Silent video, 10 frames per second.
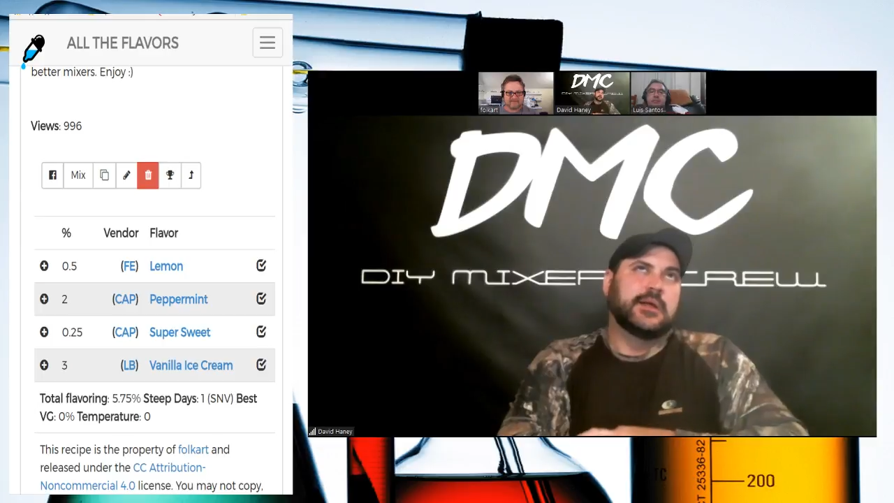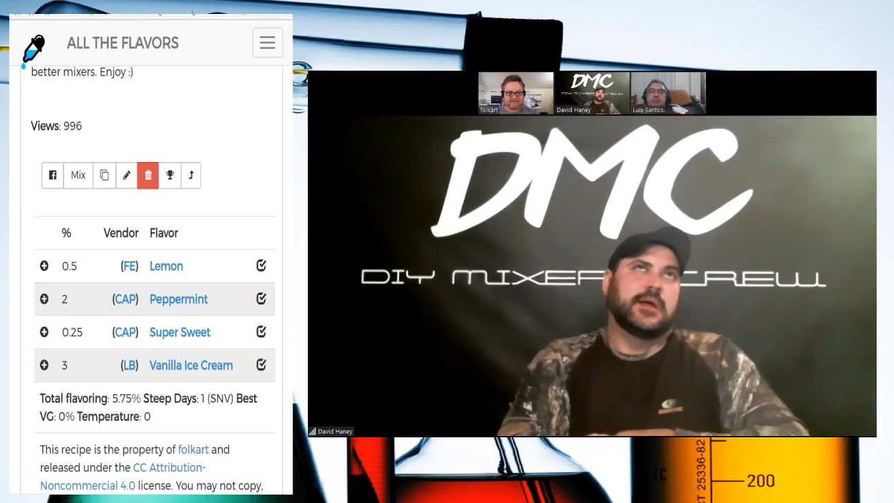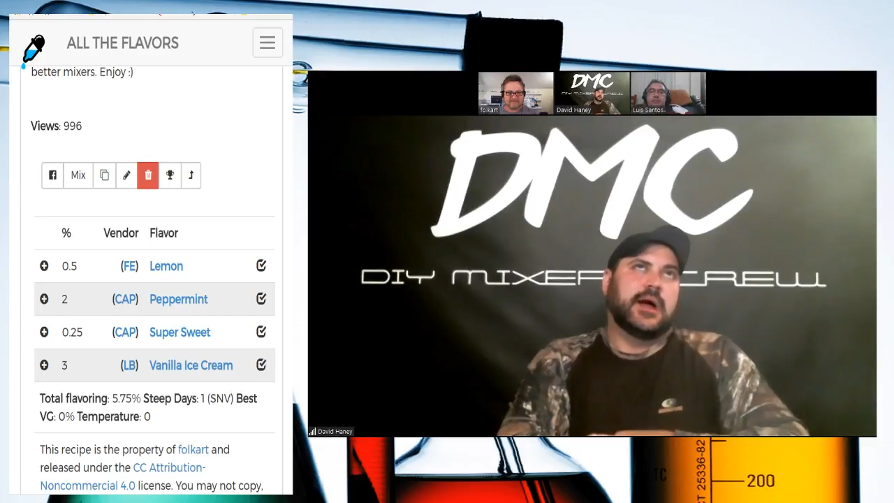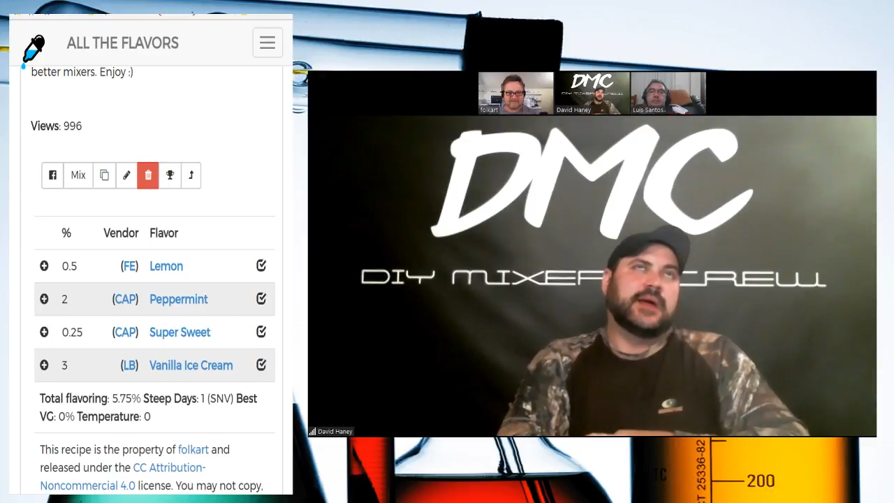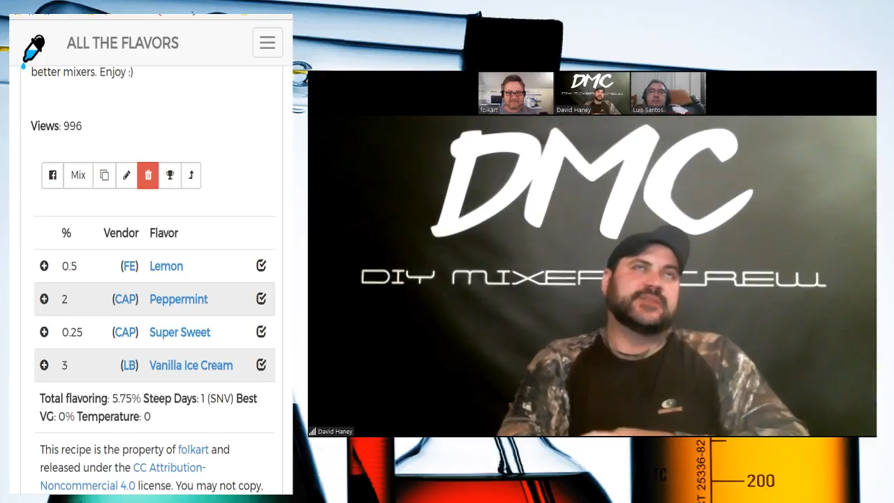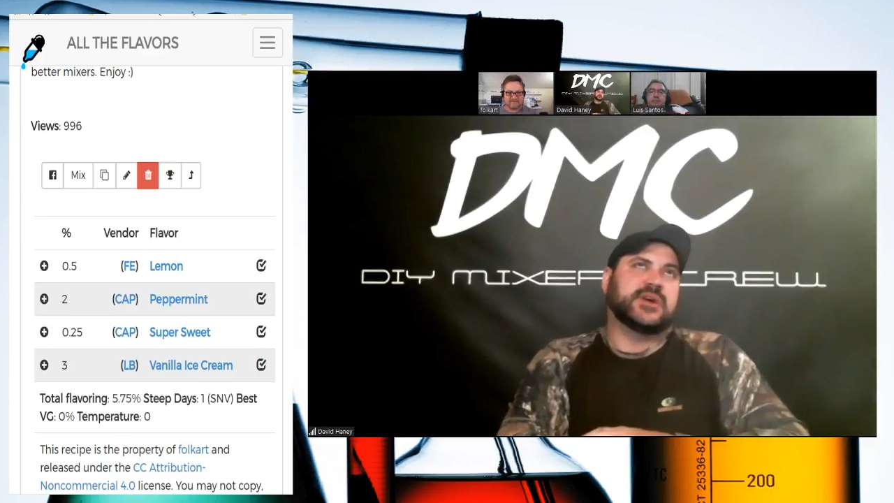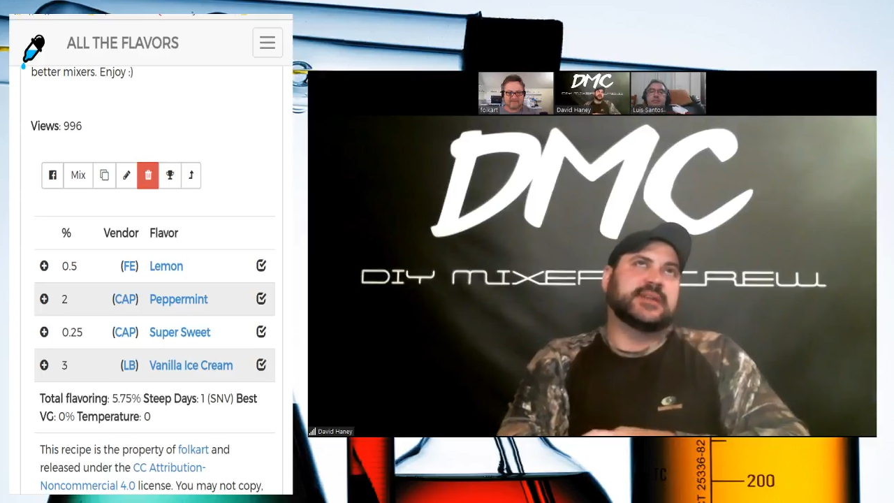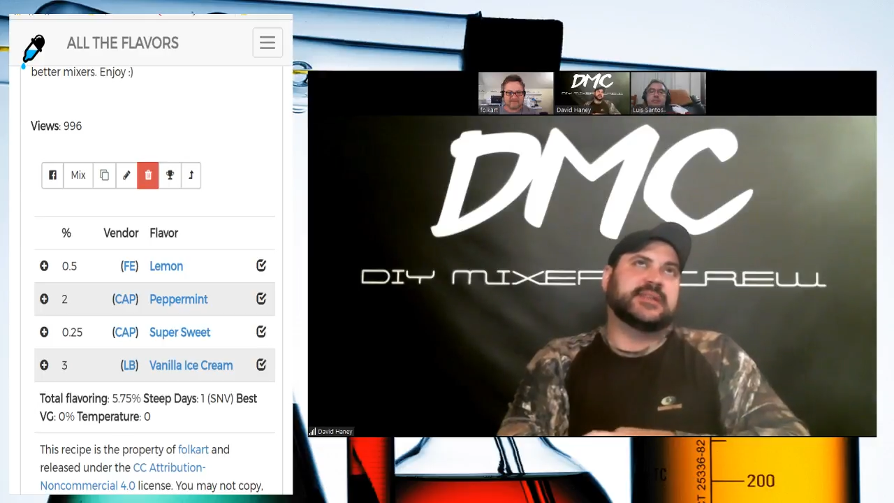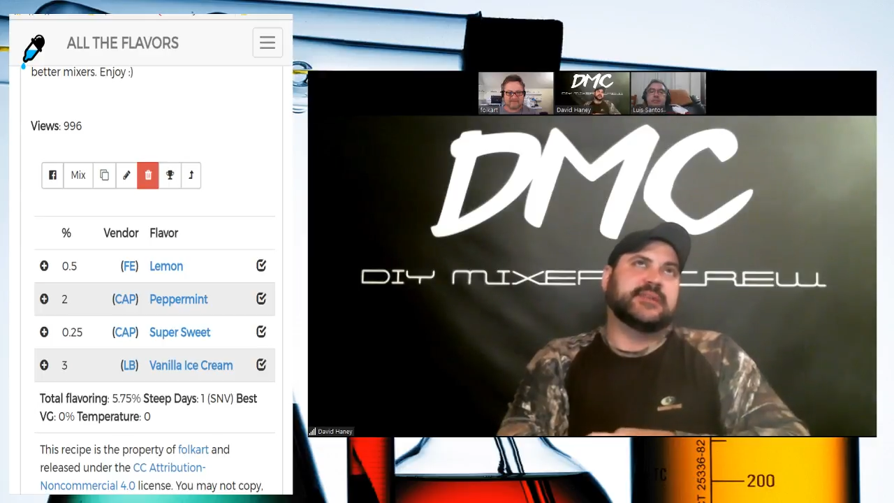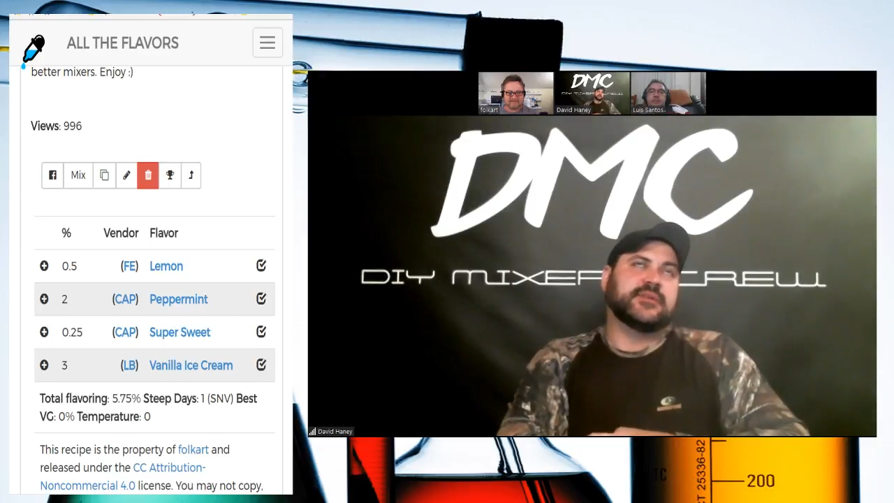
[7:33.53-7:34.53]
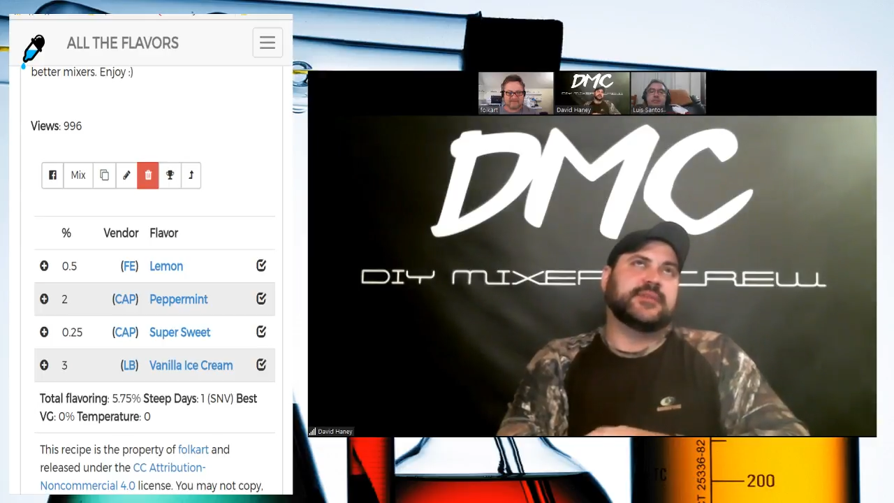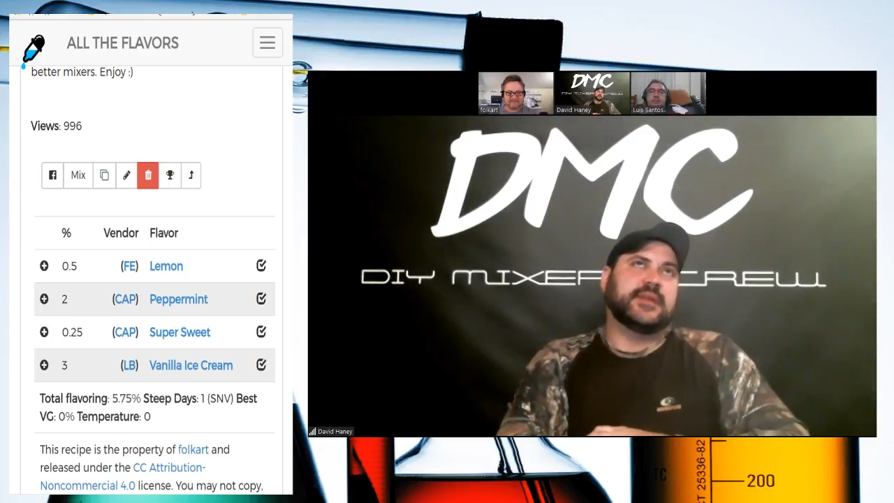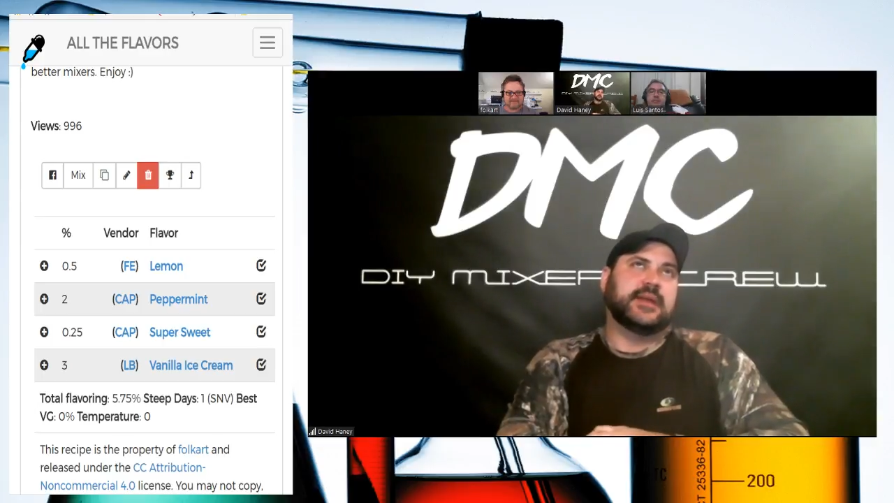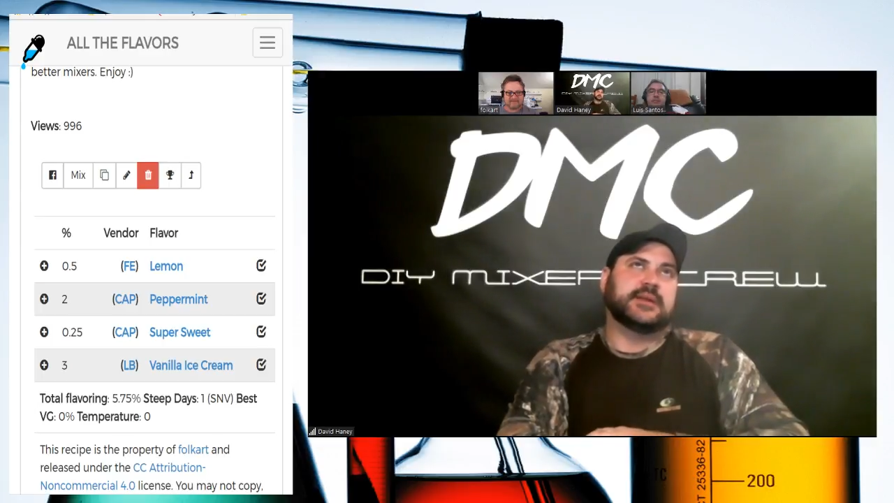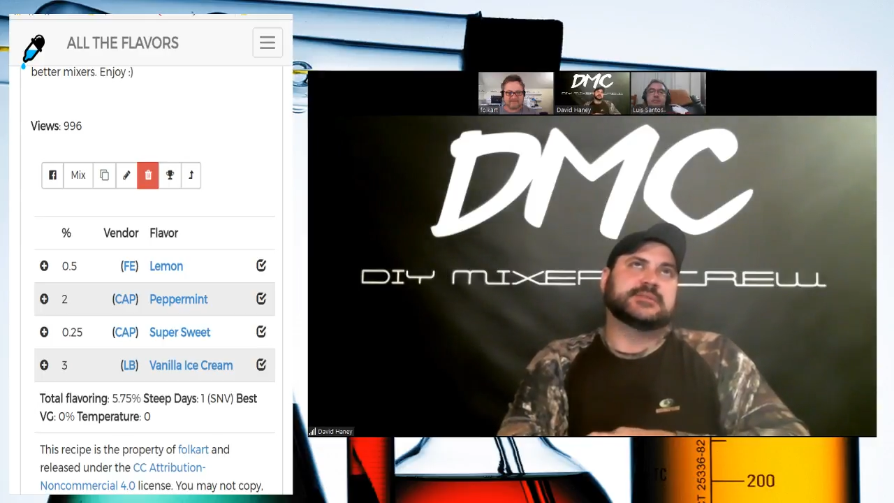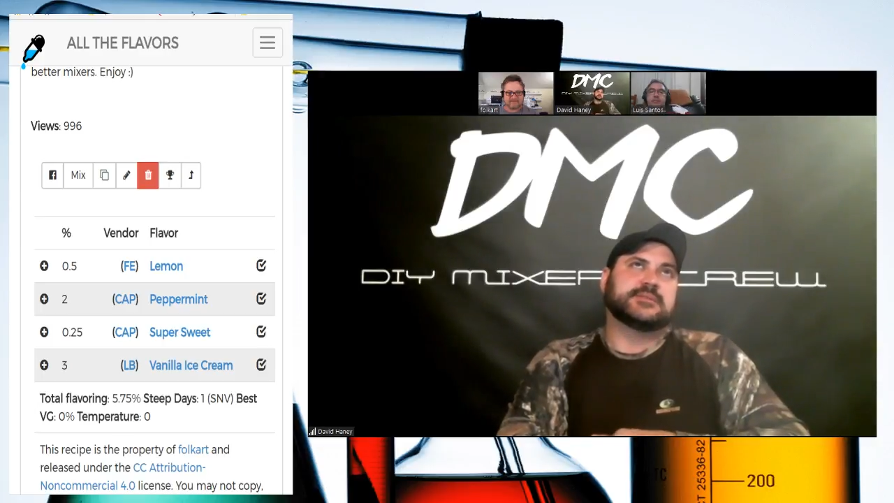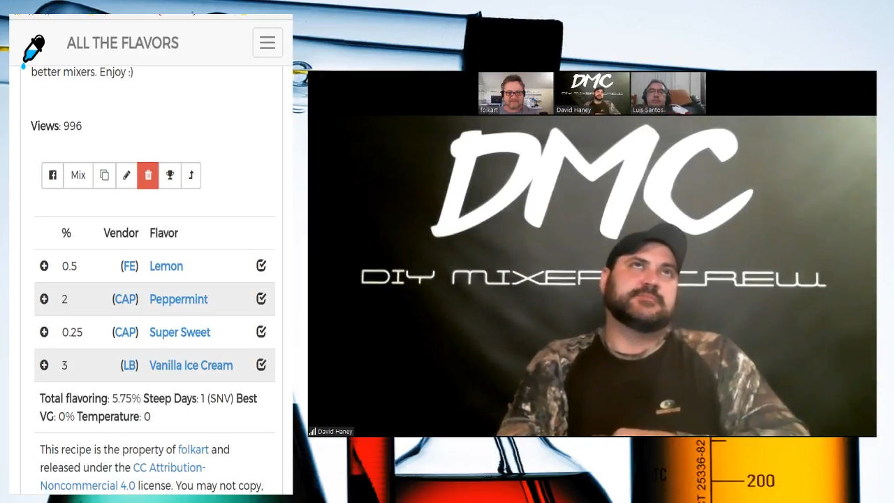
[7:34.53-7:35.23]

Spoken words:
I tried different things: